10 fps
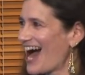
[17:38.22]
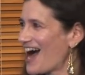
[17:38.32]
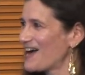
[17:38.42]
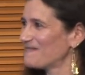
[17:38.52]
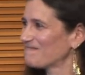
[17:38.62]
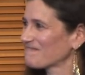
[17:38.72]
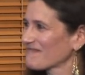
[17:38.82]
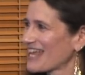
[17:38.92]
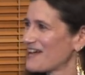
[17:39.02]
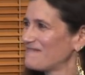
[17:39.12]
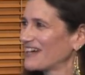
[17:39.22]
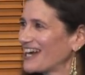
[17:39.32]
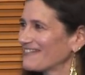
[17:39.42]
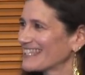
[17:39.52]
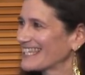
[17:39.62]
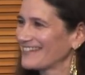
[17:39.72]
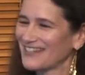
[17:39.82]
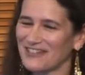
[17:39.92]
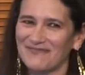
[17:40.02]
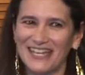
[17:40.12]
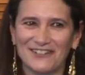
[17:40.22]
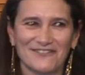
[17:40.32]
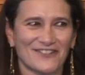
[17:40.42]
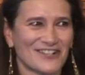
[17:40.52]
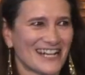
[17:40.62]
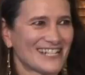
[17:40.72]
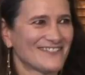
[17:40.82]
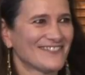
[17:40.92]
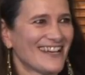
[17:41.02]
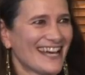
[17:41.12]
Um, but I was given a metaphor out of,